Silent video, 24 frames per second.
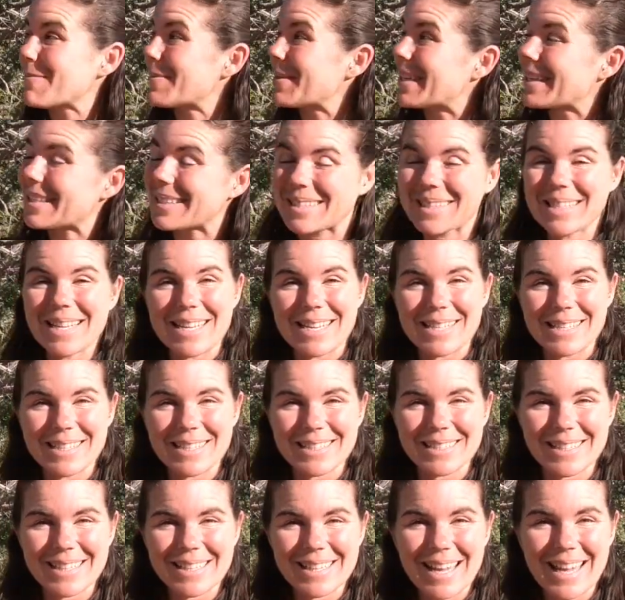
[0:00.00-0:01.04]
because
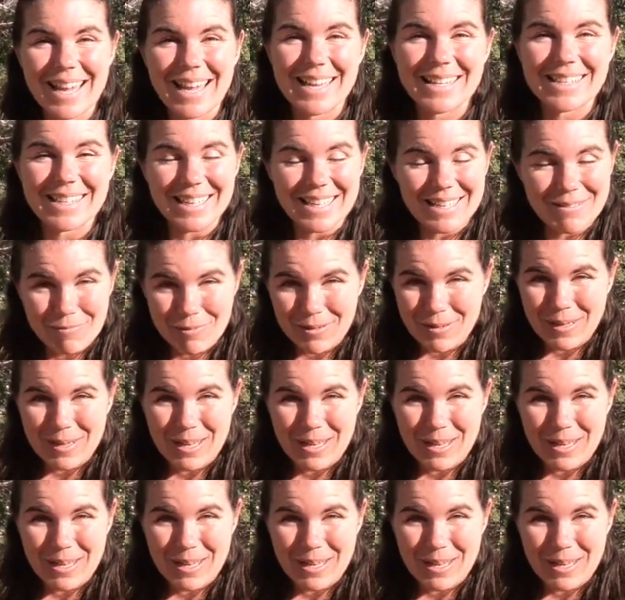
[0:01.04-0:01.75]
this is a